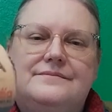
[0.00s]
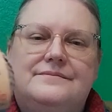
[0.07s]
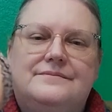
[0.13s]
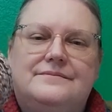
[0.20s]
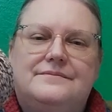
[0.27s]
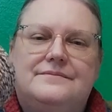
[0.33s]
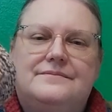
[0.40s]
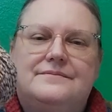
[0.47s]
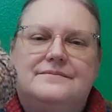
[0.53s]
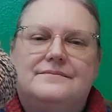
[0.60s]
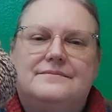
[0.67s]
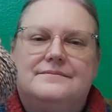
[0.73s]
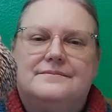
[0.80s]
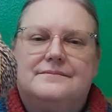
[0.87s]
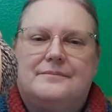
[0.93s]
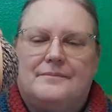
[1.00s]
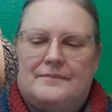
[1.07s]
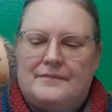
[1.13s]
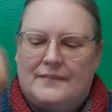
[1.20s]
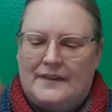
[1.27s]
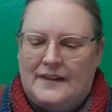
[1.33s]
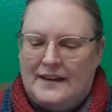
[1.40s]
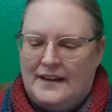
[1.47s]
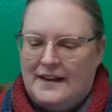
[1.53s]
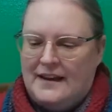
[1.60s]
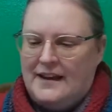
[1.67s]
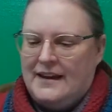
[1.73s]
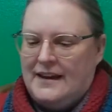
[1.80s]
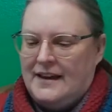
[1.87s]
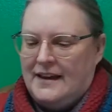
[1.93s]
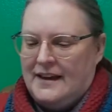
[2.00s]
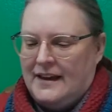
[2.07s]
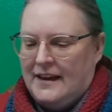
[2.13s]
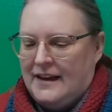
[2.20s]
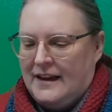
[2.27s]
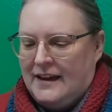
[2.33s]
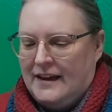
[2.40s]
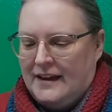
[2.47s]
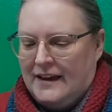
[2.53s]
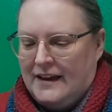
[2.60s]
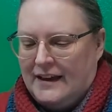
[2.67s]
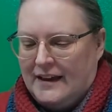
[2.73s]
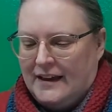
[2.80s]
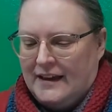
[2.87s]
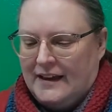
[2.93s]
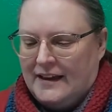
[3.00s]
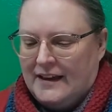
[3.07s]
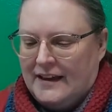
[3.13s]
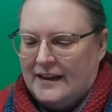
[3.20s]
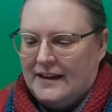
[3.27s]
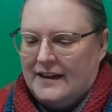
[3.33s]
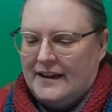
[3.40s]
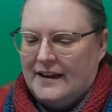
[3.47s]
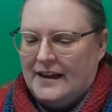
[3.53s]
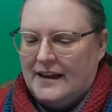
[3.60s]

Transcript: No one is speaking in this clip.